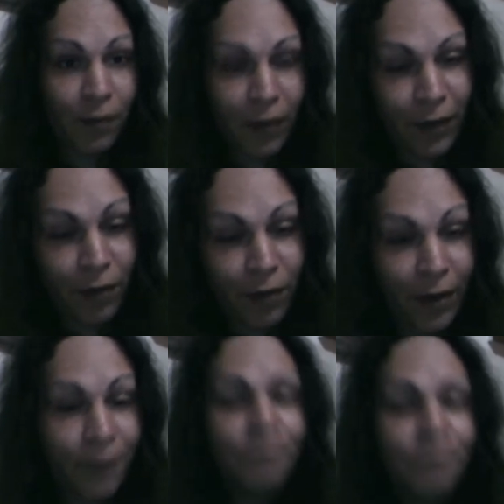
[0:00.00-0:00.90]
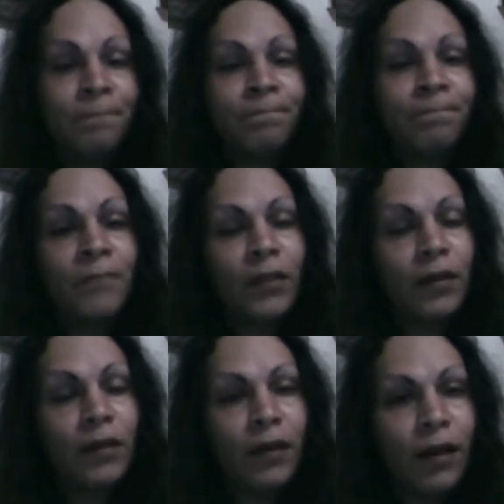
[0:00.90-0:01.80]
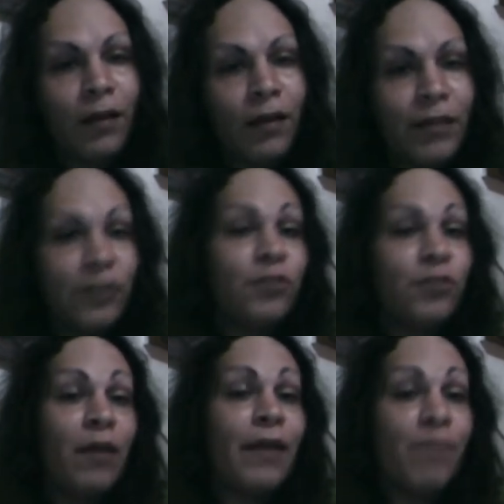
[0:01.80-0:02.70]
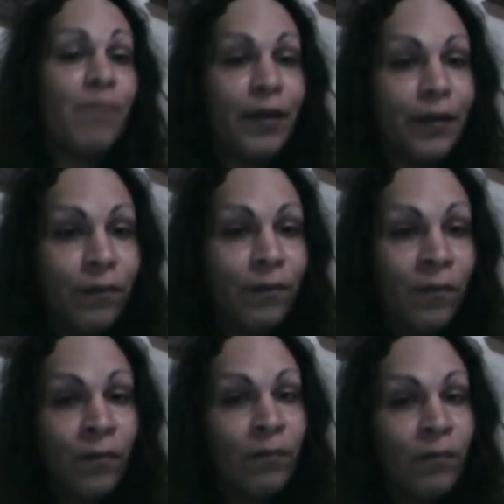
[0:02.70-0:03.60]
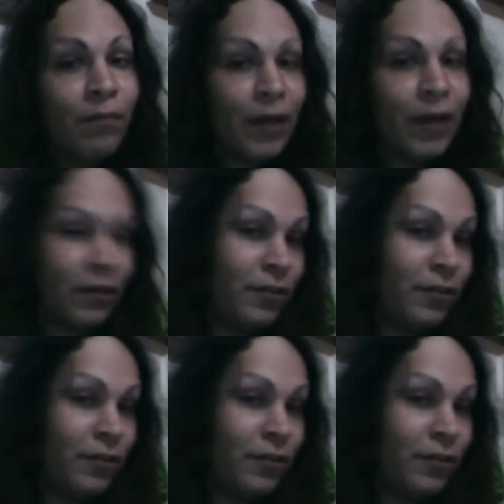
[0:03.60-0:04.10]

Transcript: Anyway, that's just my opinion, but